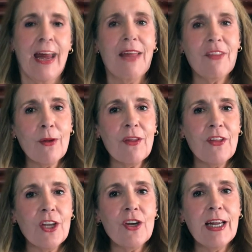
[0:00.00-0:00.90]
And the only thing you
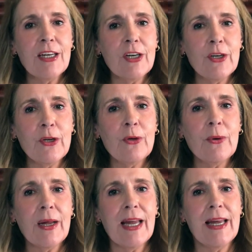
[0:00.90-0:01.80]
need to do
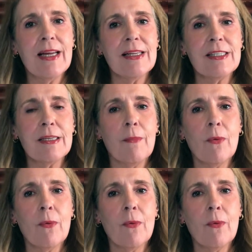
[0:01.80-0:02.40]
is